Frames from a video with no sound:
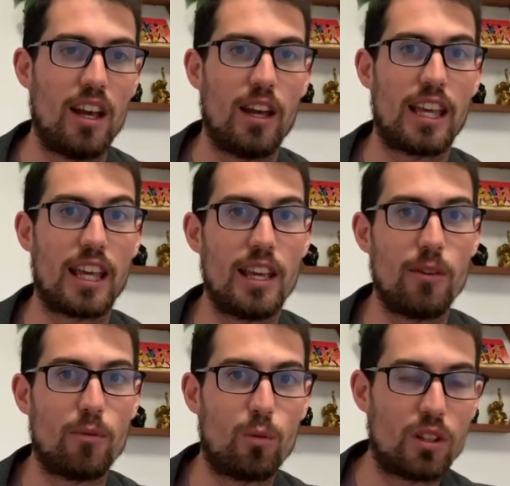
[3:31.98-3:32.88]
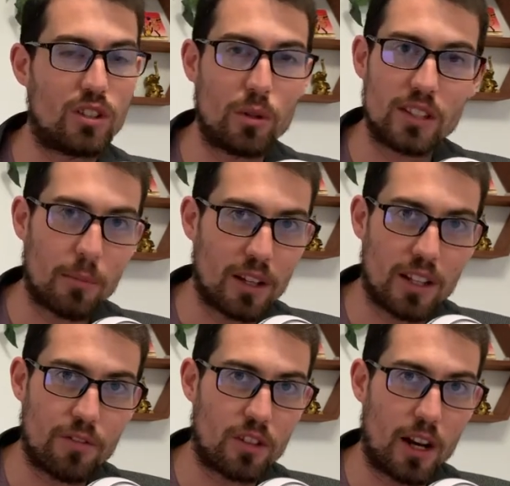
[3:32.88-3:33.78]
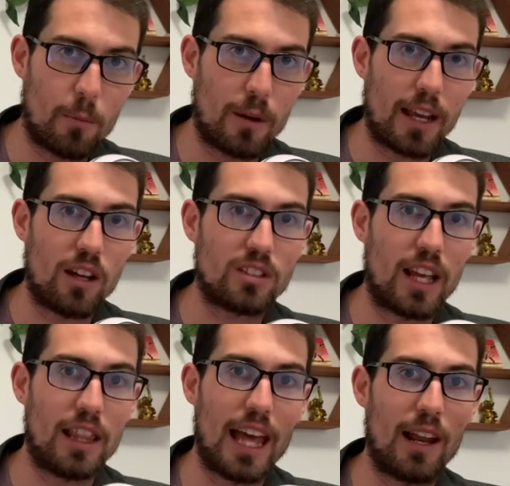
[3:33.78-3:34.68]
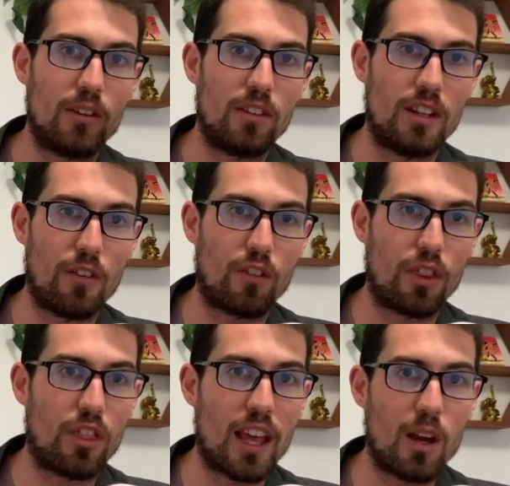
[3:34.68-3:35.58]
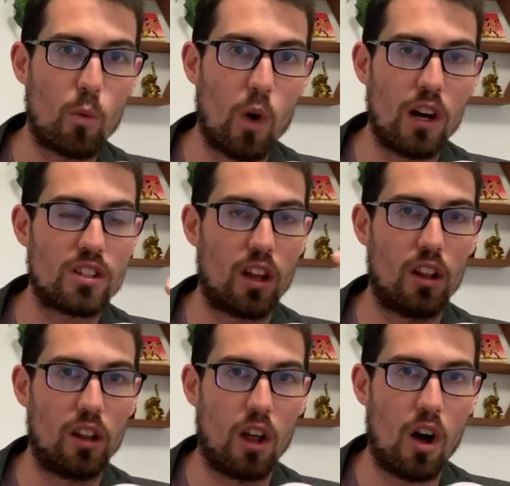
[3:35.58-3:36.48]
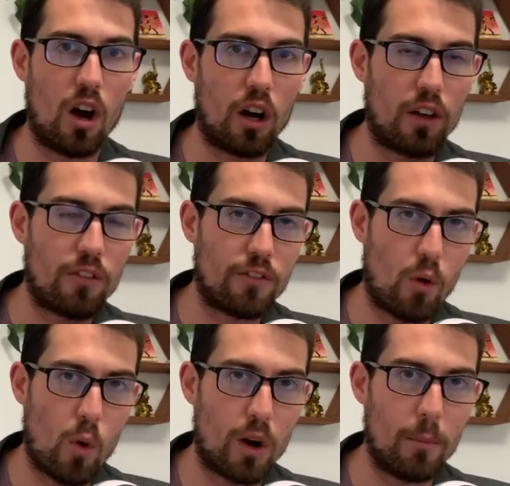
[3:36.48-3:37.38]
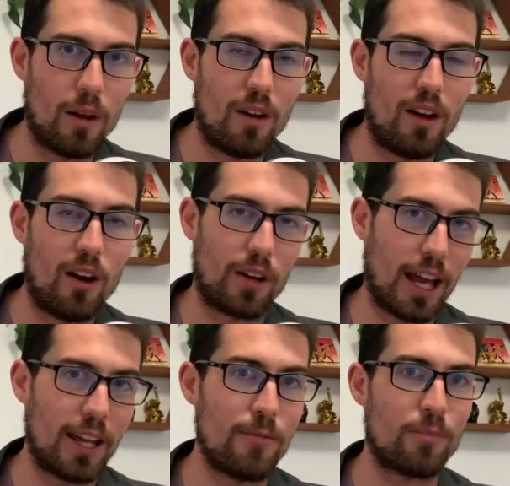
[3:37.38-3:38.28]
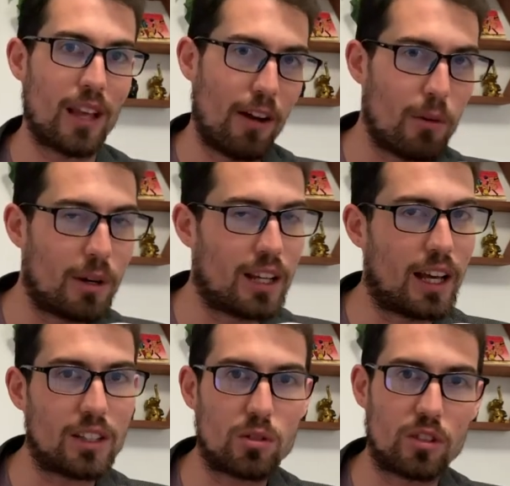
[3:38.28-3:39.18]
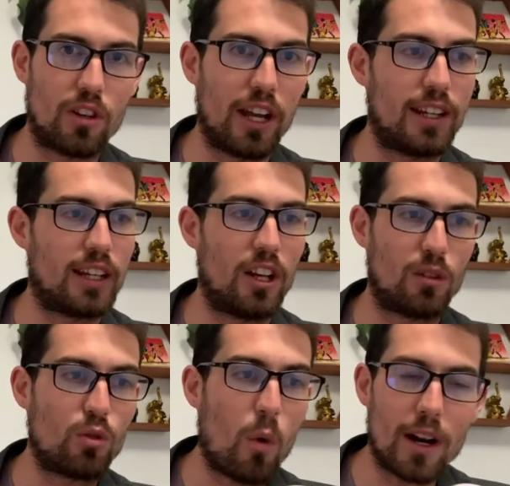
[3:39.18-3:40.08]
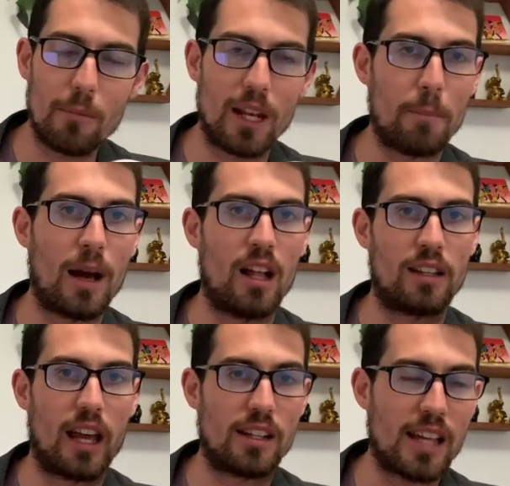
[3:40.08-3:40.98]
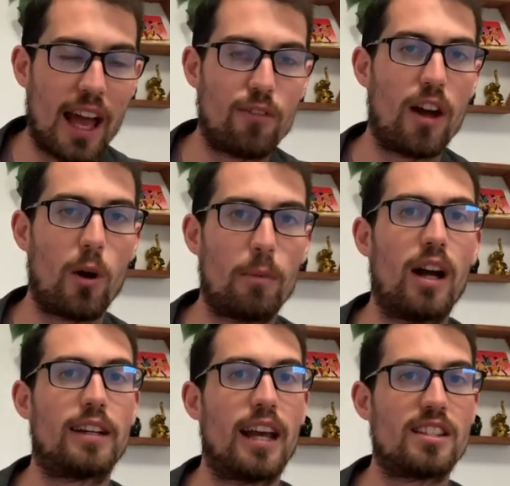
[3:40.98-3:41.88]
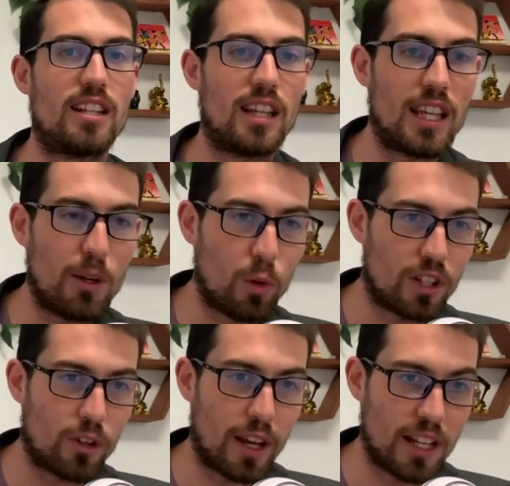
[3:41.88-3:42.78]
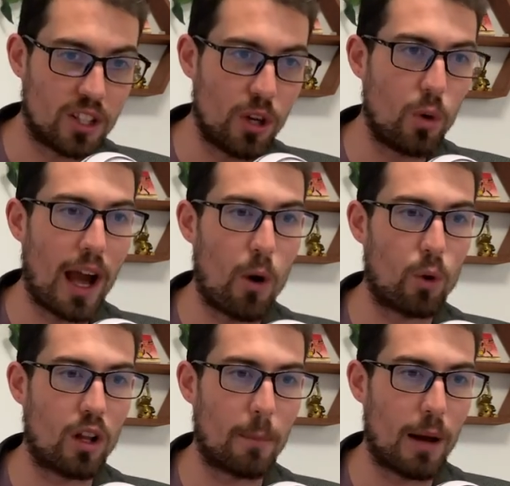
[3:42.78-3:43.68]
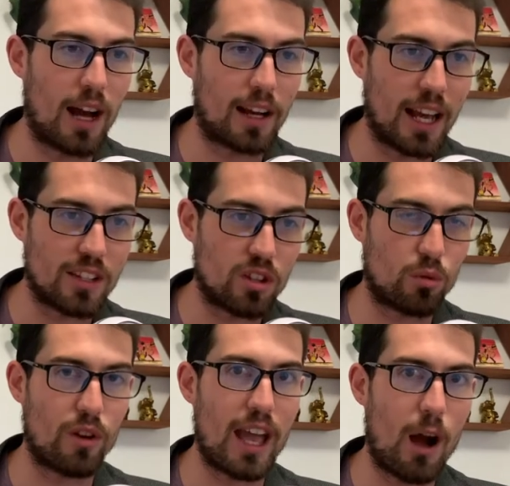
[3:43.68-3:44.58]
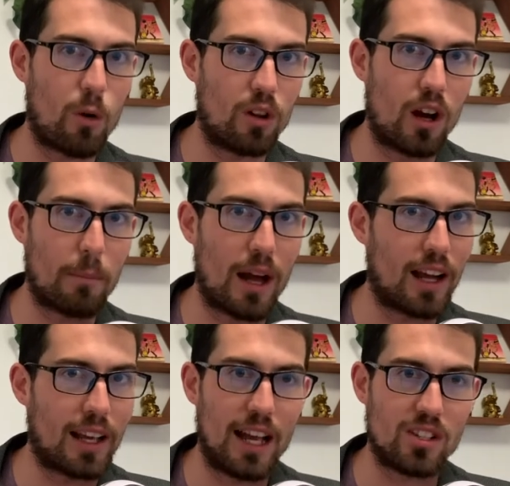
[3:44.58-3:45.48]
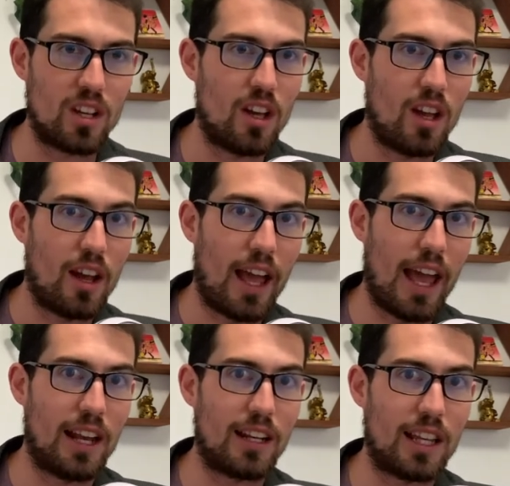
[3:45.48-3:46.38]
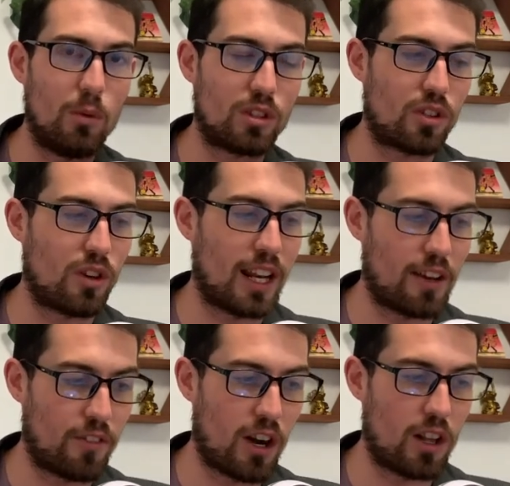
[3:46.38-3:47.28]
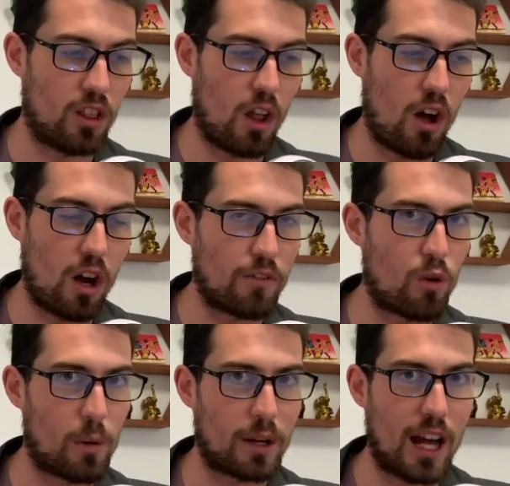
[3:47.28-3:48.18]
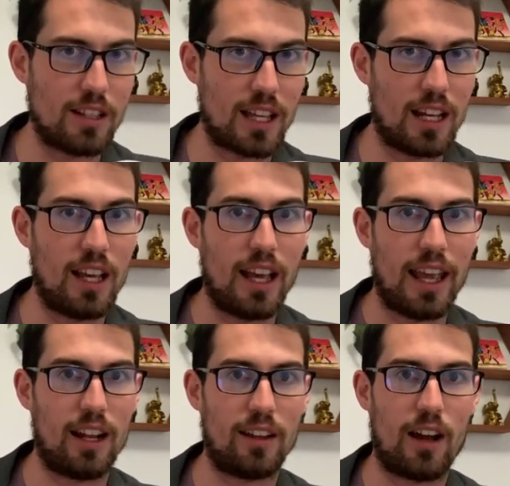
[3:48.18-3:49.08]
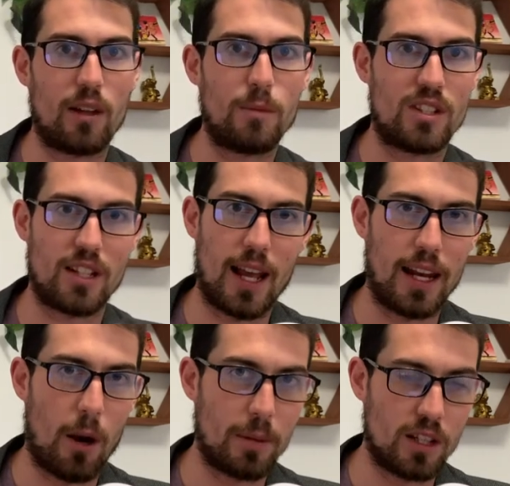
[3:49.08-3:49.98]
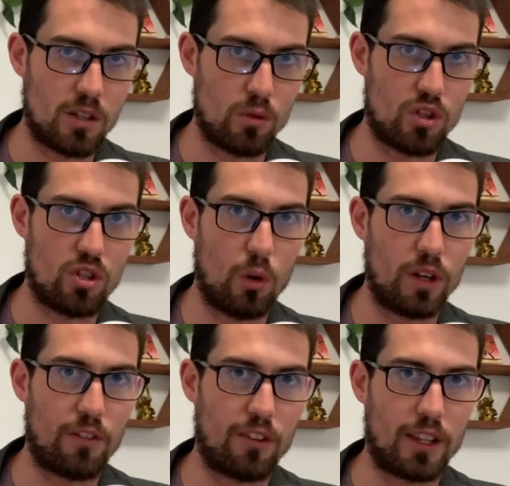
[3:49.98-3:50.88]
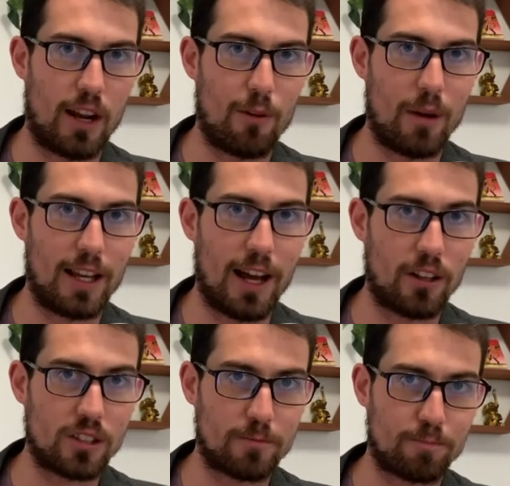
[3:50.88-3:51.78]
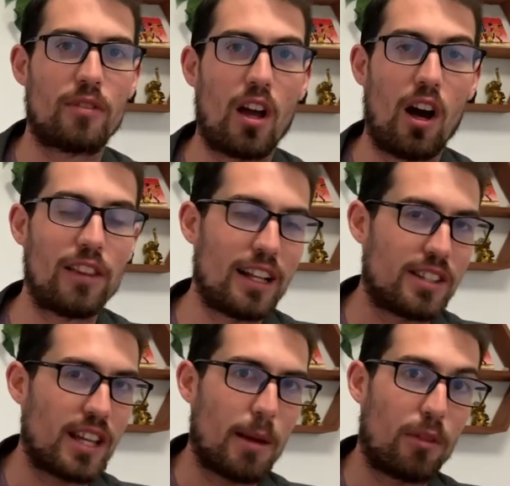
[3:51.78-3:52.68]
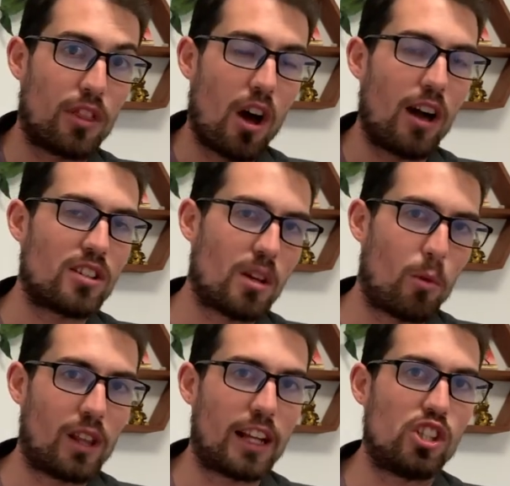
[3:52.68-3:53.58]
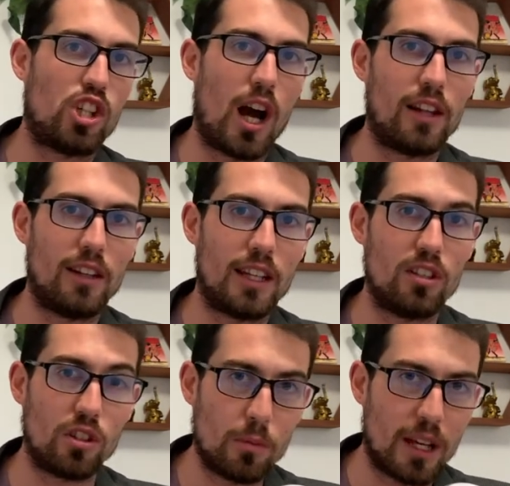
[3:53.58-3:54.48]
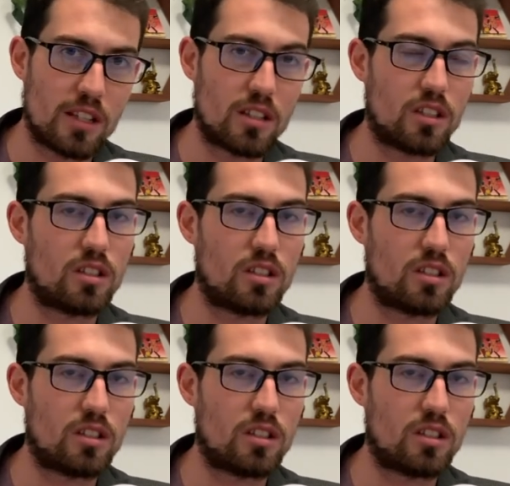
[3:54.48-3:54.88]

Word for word: he was doing something different than everybody else, and that different thing was long form Okay. Everybody else was creating, you know, 20 minute podcasts, half hour podcasts, and he would create two hour long podcasts, three hour long podcasts. And he was creating very long form content. It allowed him to stand out because he was so different than everybody else. On that same thought, someone like John Lee Dumas